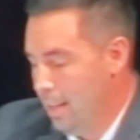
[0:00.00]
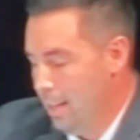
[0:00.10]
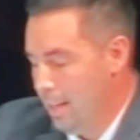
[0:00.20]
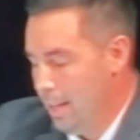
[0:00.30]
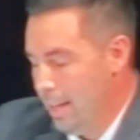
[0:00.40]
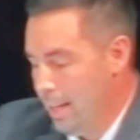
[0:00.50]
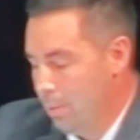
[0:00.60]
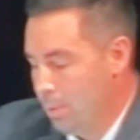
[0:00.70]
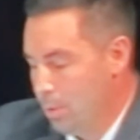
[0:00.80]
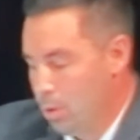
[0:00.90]
And we
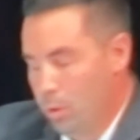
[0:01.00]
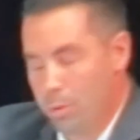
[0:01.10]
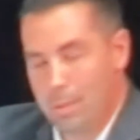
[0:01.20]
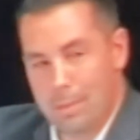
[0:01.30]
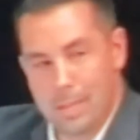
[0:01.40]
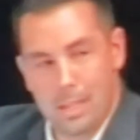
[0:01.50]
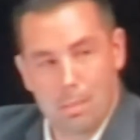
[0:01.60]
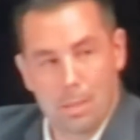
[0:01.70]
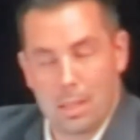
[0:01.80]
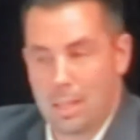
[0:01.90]
were told that we had to be
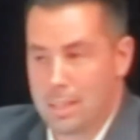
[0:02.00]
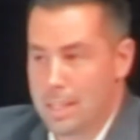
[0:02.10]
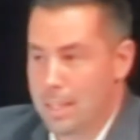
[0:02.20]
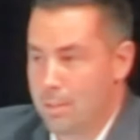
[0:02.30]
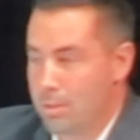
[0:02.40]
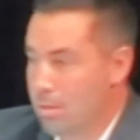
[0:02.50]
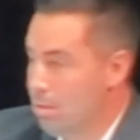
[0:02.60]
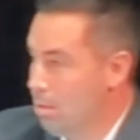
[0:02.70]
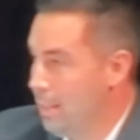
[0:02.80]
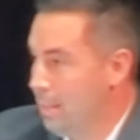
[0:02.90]
locked down so
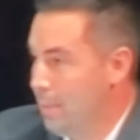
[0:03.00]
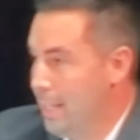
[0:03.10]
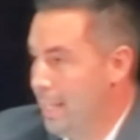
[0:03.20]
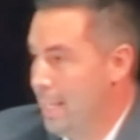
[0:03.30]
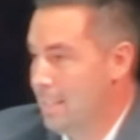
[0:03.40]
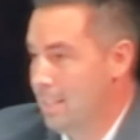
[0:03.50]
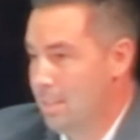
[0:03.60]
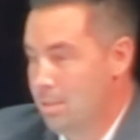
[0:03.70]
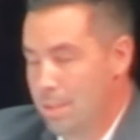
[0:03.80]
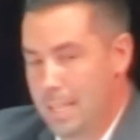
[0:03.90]
that we had access
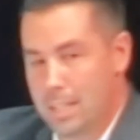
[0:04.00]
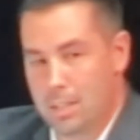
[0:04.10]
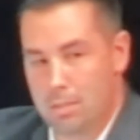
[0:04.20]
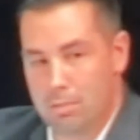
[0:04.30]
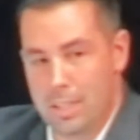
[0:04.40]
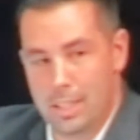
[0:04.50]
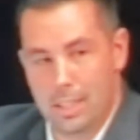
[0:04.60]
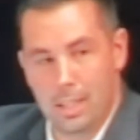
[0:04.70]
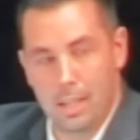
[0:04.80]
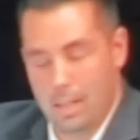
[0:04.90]
to national funding.
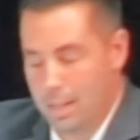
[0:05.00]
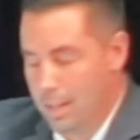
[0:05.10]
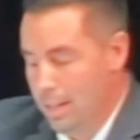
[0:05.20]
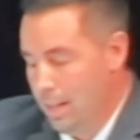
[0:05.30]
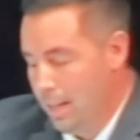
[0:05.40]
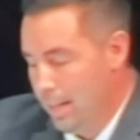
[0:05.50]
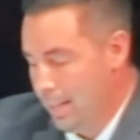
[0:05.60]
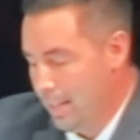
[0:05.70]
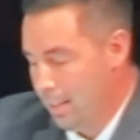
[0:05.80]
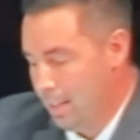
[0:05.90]
And
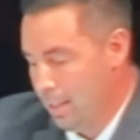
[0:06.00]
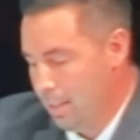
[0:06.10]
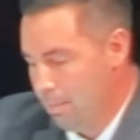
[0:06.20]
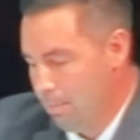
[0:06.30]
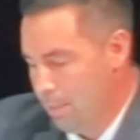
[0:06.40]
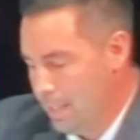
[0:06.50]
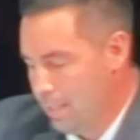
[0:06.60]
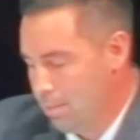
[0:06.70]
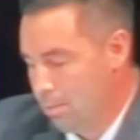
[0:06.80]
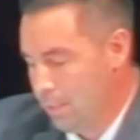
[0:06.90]
at a
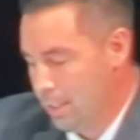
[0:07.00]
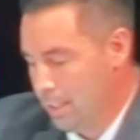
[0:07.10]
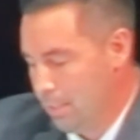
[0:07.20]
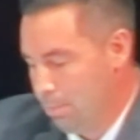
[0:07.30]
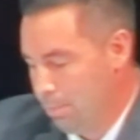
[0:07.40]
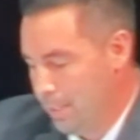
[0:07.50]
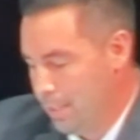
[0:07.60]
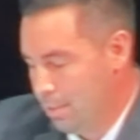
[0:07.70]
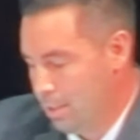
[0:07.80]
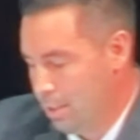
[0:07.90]
council meeting a couple of
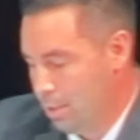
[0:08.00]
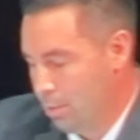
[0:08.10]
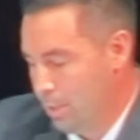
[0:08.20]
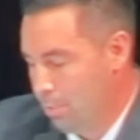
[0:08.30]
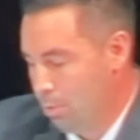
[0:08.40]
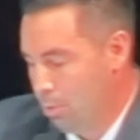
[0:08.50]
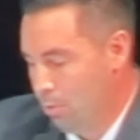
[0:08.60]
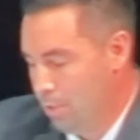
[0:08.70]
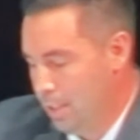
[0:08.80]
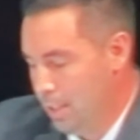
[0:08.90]
meetings ago, we
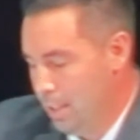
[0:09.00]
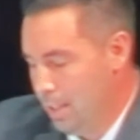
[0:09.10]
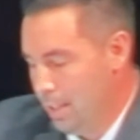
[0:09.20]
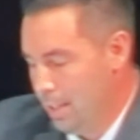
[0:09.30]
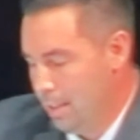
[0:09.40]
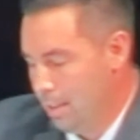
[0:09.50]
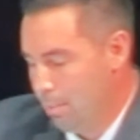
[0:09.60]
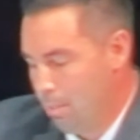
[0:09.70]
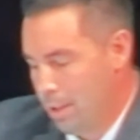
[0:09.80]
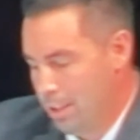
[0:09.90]
approved the
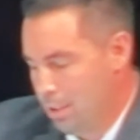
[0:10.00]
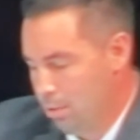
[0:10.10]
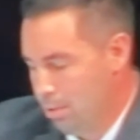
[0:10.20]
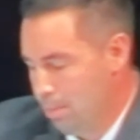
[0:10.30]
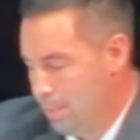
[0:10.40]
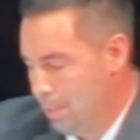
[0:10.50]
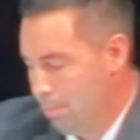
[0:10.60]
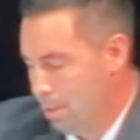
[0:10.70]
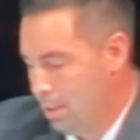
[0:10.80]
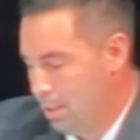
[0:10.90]
March through
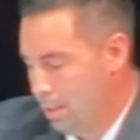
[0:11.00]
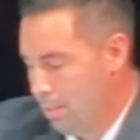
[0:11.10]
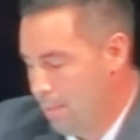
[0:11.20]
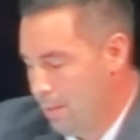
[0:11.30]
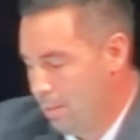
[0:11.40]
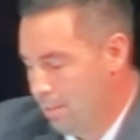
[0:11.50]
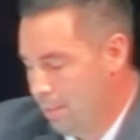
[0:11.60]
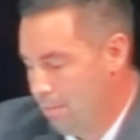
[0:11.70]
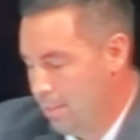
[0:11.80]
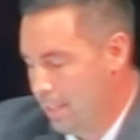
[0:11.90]
September amount of that
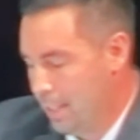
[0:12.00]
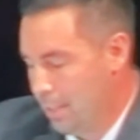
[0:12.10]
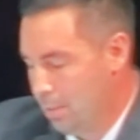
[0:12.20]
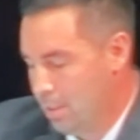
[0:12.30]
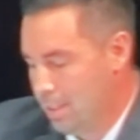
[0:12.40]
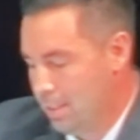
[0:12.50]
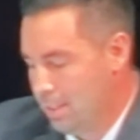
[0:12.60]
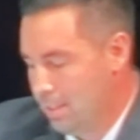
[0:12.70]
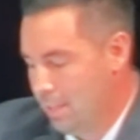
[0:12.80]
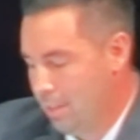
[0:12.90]
funding, and it was
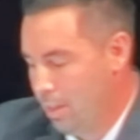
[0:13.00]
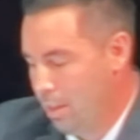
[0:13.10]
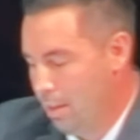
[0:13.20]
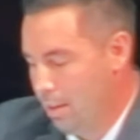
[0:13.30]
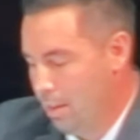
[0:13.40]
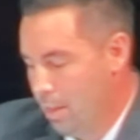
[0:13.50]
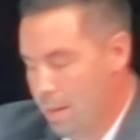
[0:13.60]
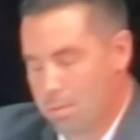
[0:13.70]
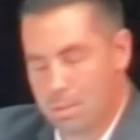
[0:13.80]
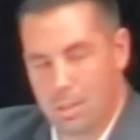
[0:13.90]

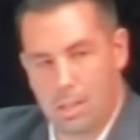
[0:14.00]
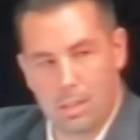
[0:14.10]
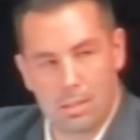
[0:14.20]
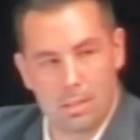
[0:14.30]
$67,000.